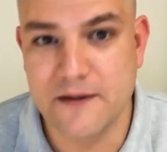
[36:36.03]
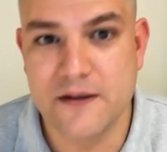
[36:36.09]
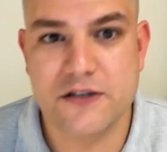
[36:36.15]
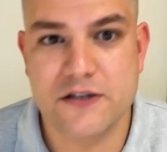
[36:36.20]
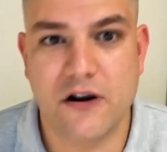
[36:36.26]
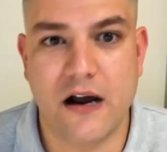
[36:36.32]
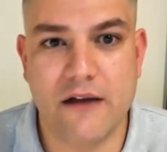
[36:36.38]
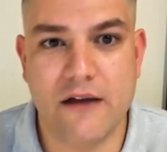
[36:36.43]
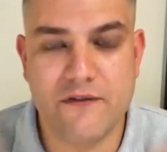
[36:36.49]

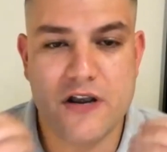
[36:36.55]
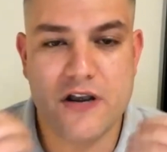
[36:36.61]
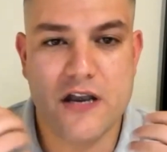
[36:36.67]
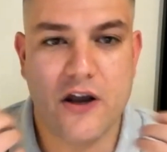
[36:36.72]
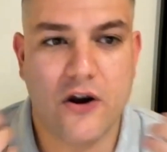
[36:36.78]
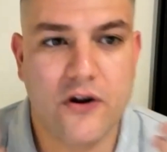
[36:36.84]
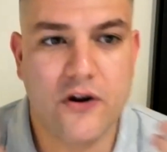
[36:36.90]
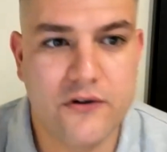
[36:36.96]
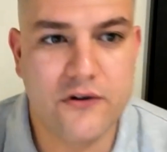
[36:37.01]
So I have
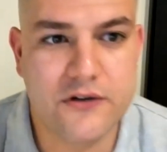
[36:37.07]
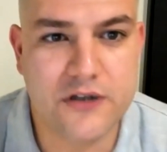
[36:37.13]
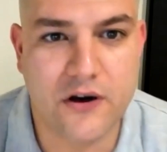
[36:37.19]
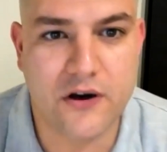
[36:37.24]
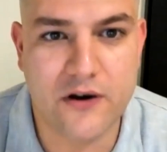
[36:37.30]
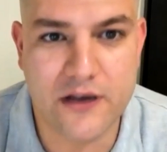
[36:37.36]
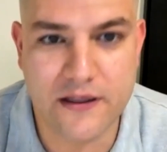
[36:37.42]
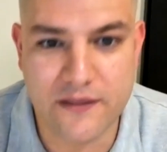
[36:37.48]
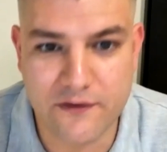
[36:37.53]
no
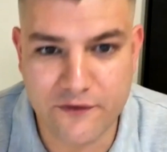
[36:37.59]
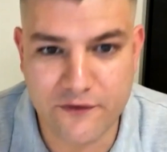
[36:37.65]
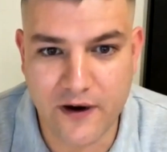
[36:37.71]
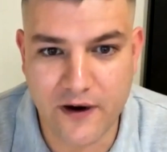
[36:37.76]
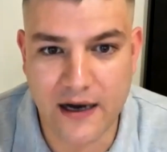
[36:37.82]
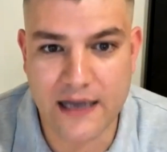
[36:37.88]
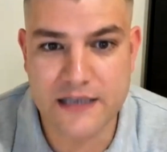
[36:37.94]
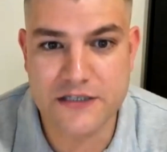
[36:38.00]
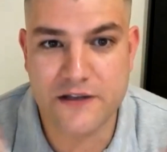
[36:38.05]
dog in the
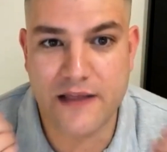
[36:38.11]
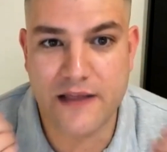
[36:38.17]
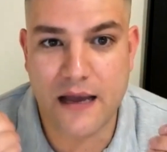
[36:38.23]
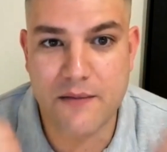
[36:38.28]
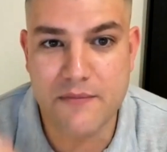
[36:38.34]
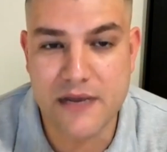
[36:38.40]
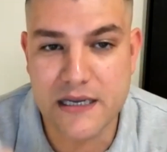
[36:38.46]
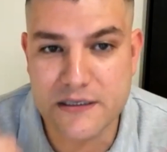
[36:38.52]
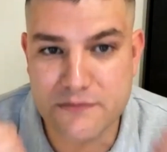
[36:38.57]
fight. So
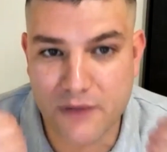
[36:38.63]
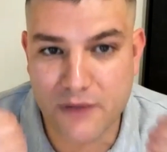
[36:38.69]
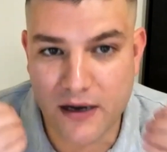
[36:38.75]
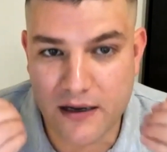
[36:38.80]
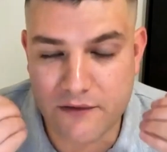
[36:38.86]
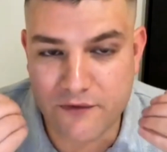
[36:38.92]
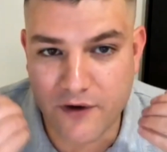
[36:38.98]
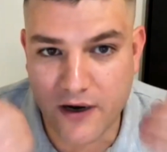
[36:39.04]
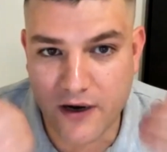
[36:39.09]
that means my
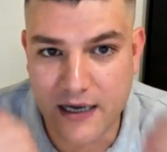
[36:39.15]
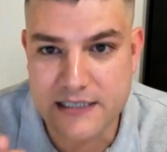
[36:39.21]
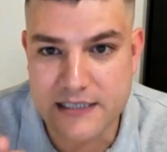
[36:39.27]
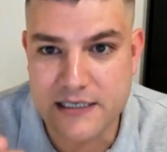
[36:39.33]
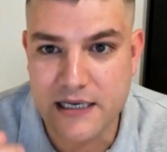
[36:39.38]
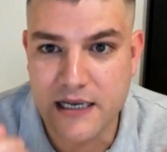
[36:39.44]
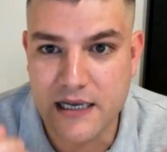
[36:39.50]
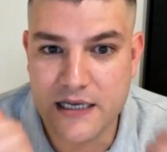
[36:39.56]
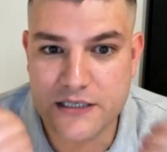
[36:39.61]
advice
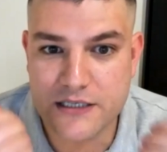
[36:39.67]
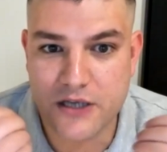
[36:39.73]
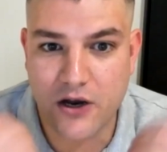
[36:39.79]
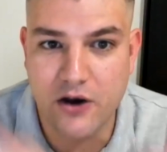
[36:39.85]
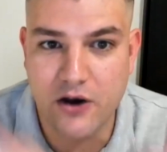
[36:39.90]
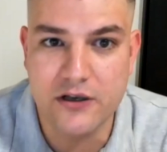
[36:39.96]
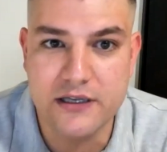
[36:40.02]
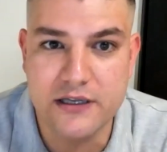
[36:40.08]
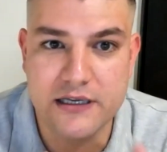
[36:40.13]
is
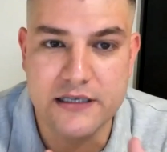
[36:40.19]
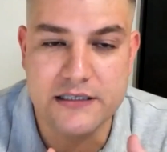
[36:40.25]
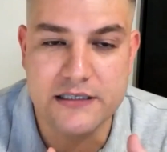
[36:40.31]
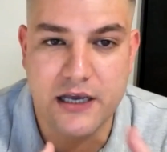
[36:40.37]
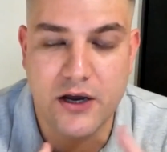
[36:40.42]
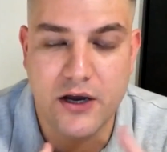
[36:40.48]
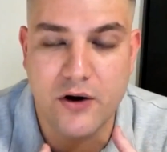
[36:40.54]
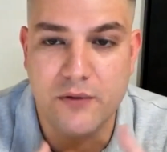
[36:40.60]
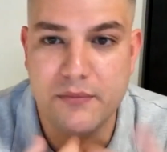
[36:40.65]
only to
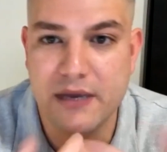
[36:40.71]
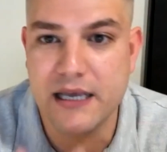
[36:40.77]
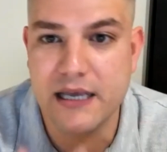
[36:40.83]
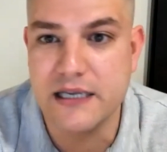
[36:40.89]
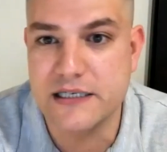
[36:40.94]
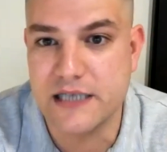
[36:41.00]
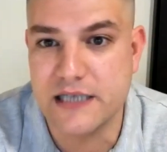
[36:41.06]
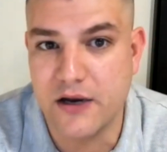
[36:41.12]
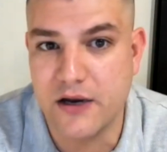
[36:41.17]
help me
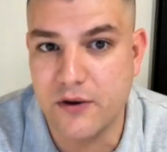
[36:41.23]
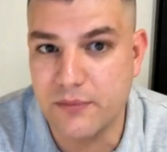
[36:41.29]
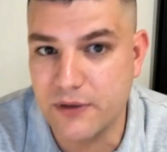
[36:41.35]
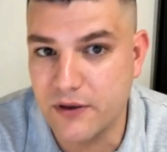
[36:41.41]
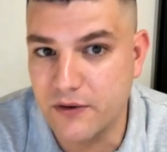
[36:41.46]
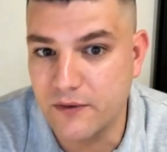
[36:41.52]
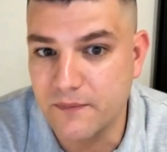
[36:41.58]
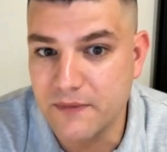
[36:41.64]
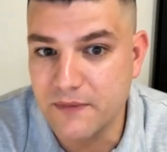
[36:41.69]
and to help
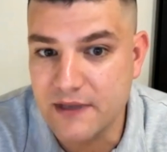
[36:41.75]
you.